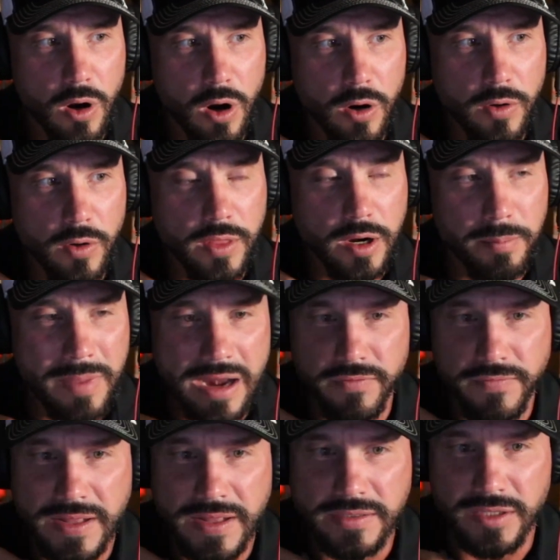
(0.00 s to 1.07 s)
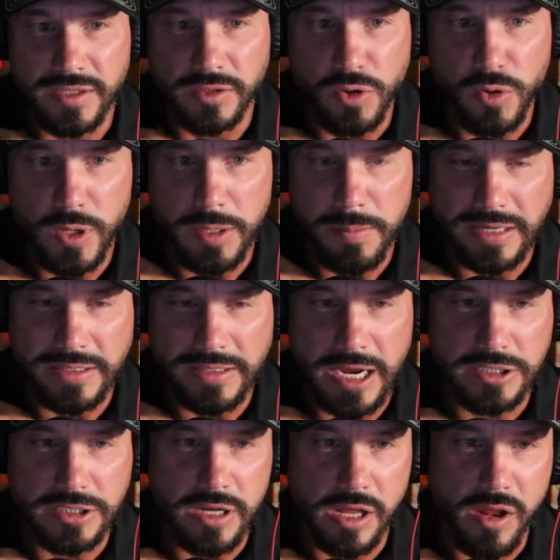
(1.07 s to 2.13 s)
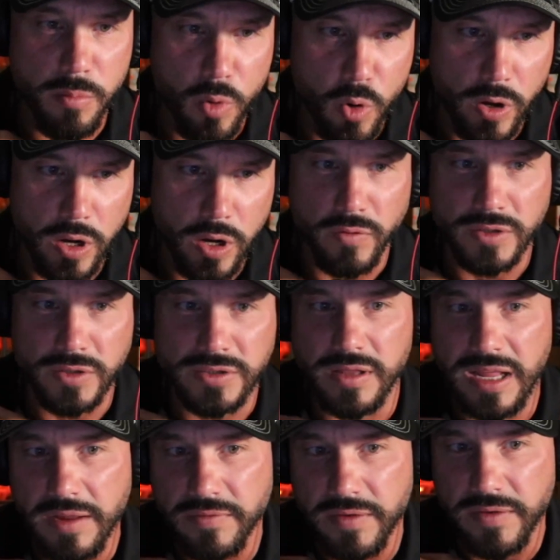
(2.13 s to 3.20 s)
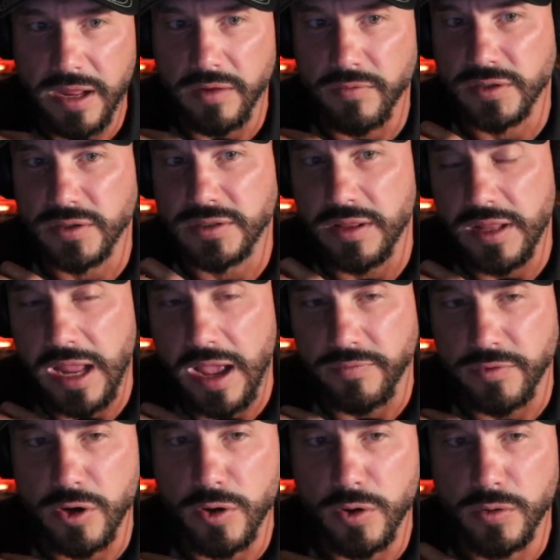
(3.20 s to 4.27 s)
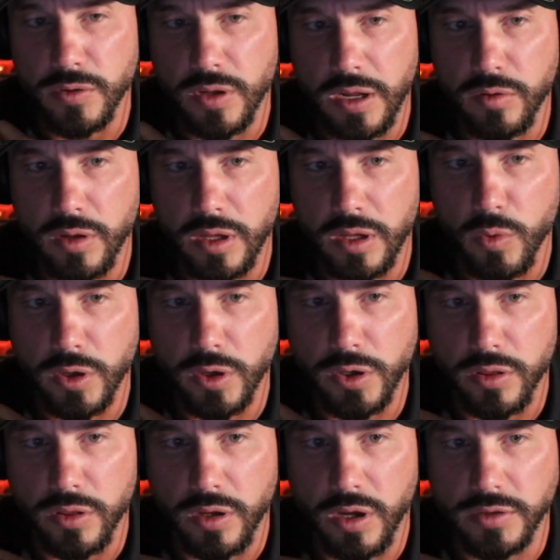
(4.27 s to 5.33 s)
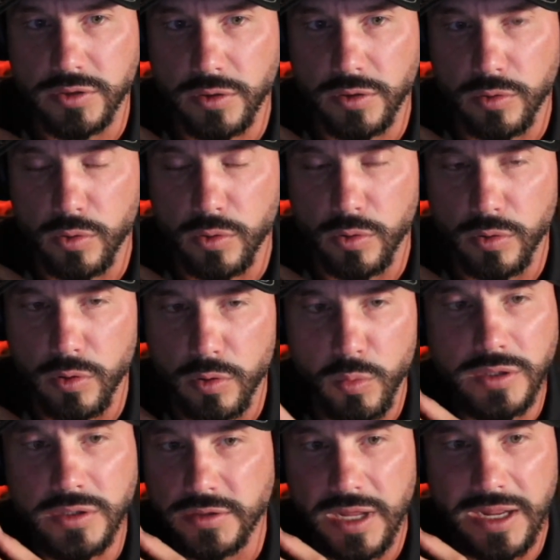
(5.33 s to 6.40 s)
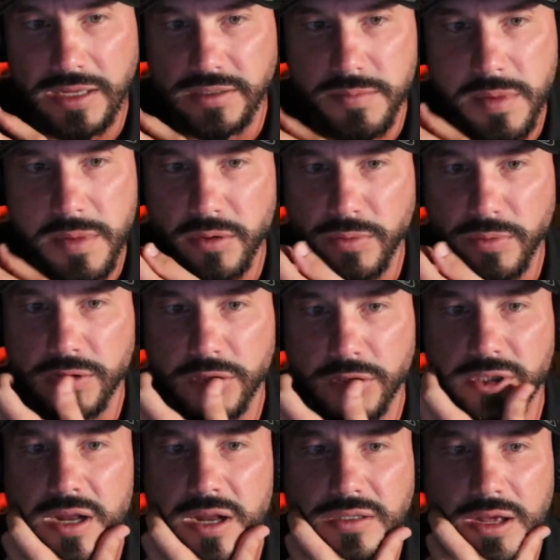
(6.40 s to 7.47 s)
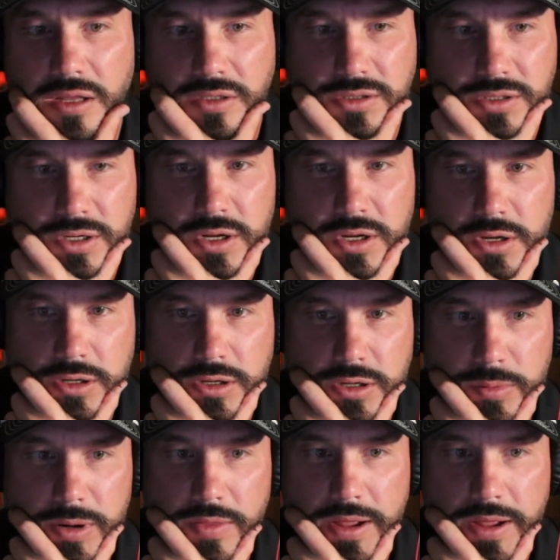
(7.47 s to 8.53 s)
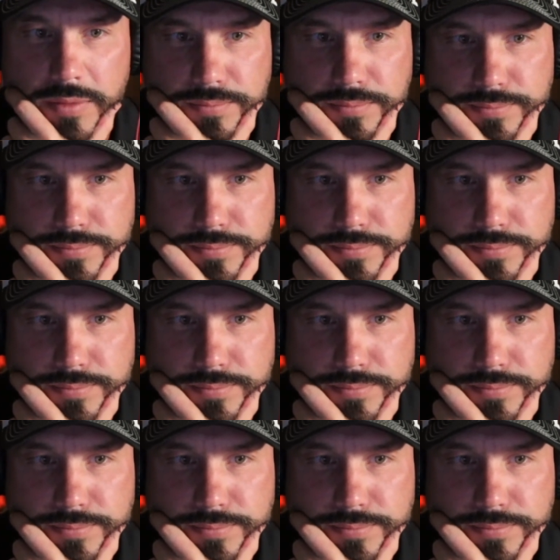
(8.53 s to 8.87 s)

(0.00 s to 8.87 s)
are there benefits to doing meditation in the morning versus in the evening versus in the afternoon? Like what are your thoughts, or what does, I guess, maybe the research kind of tell us around that?